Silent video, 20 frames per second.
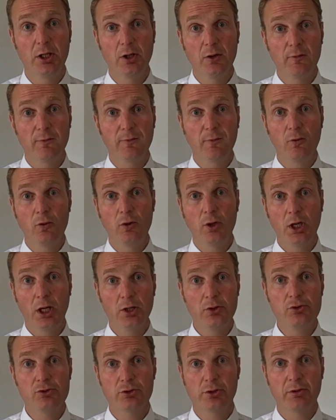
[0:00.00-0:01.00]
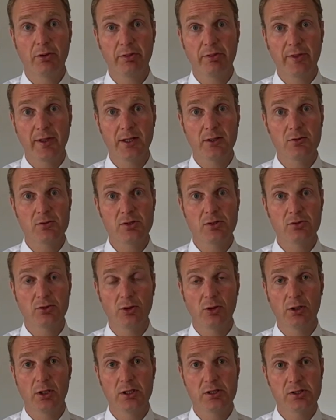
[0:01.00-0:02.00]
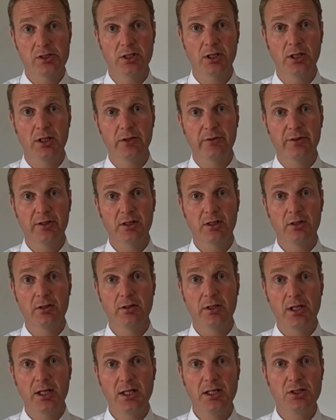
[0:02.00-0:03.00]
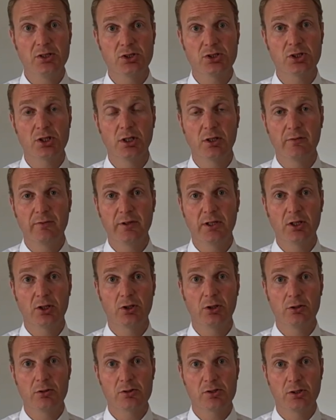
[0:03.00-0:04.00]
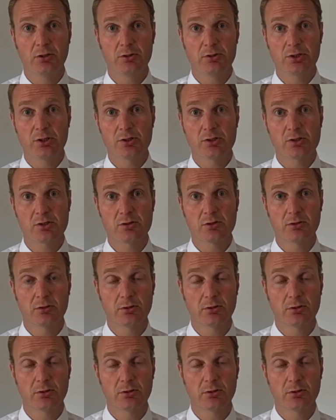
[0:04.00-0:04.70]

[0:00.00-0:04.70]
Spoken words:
$400,000 to kill each Vietcong soldiers.